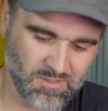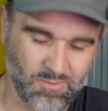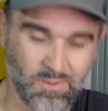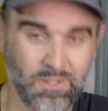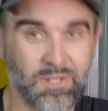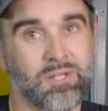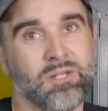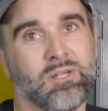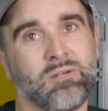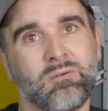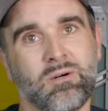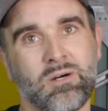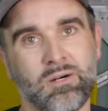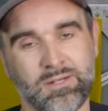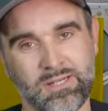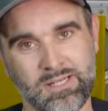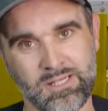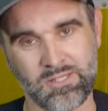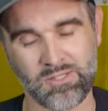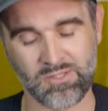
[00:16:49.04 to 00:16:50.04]
going to want to do
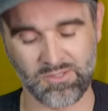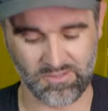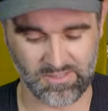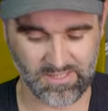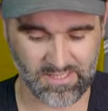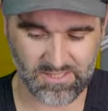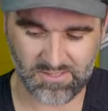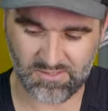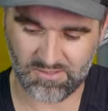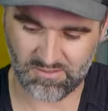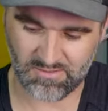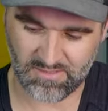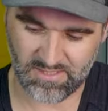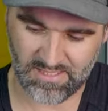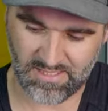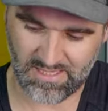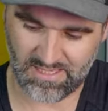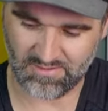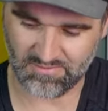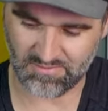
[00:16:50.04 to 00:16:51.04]
on a sunny
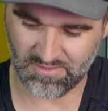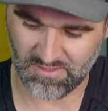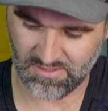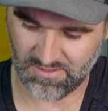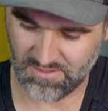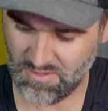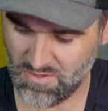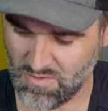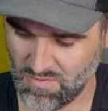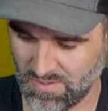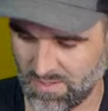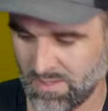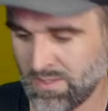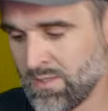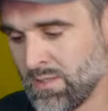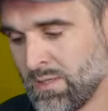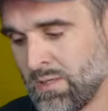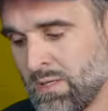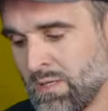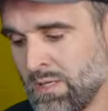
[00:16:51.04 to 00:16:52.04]
Sunday afternoon.
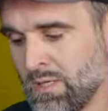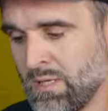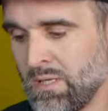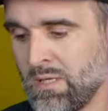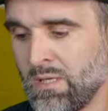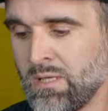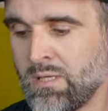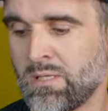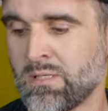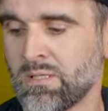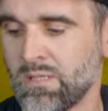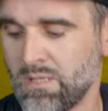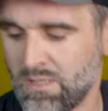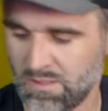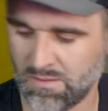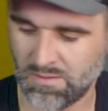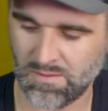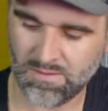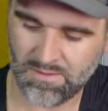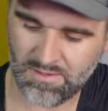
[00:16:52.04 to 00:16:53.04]

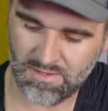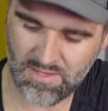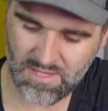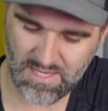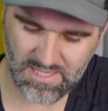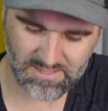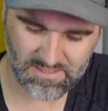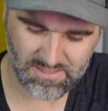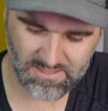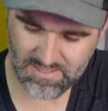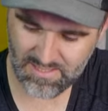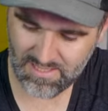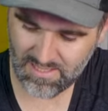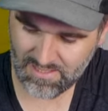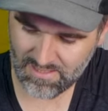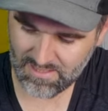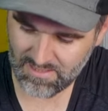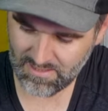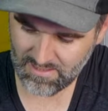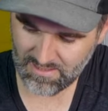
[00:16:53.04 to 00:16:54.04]
So that's
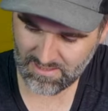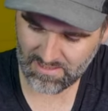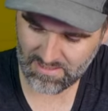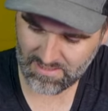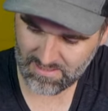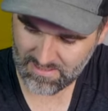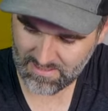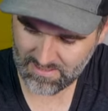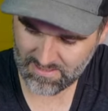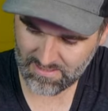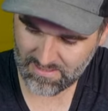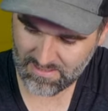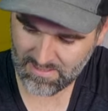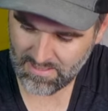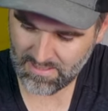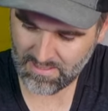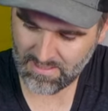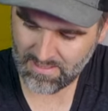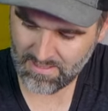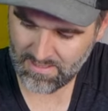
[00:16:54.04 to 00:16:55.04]
that.
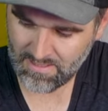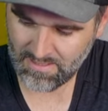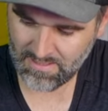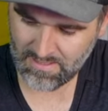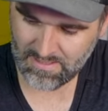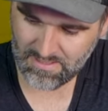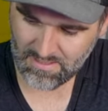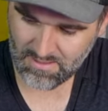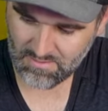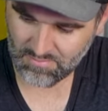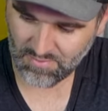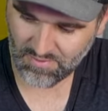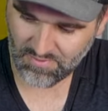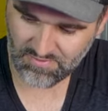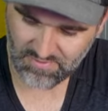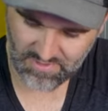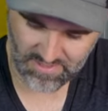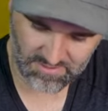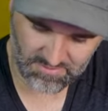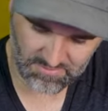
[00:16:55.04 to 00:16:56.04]

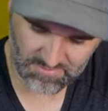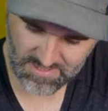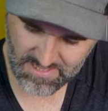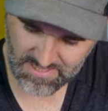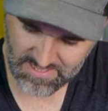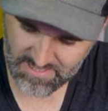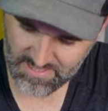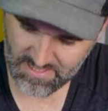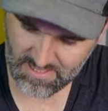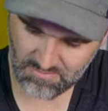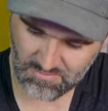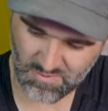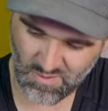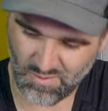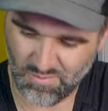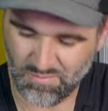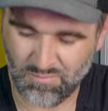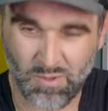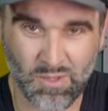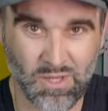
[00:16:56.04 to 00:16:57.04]
Buff that away, and
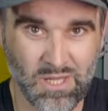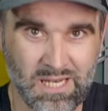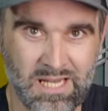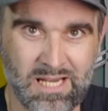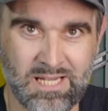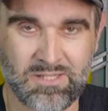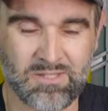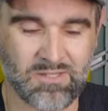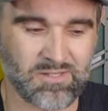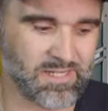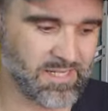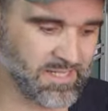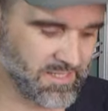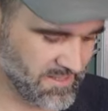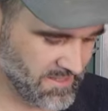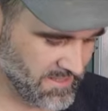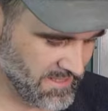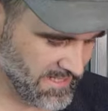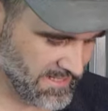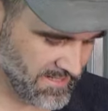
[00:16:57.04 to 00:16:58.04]
we'll put the light on it in
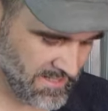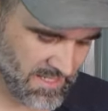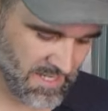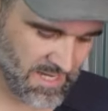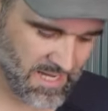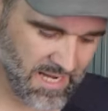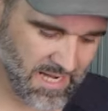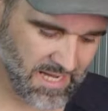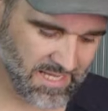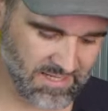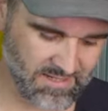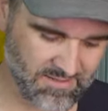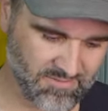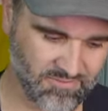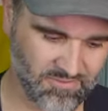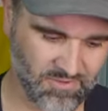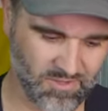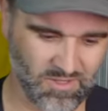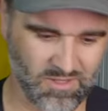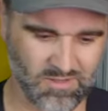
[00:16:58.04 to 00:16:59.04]
a sec. And then
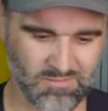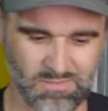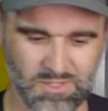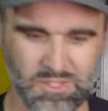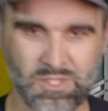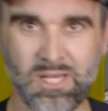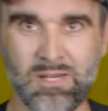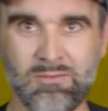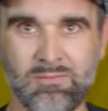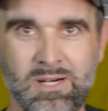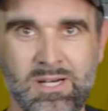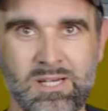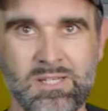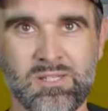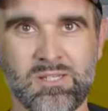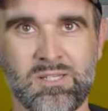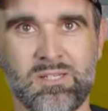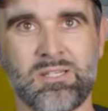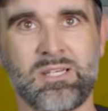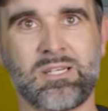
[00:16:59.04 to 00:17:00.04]
for machine
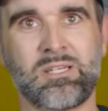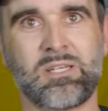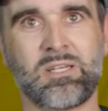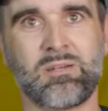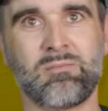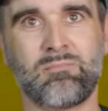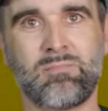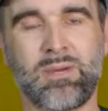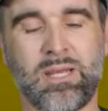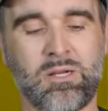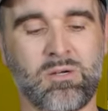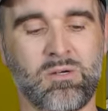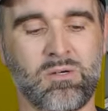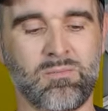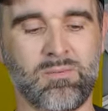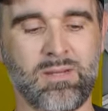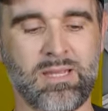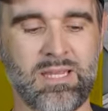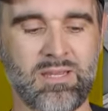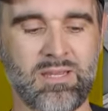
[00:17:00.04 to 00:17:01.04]
wise, as I said, you can pick up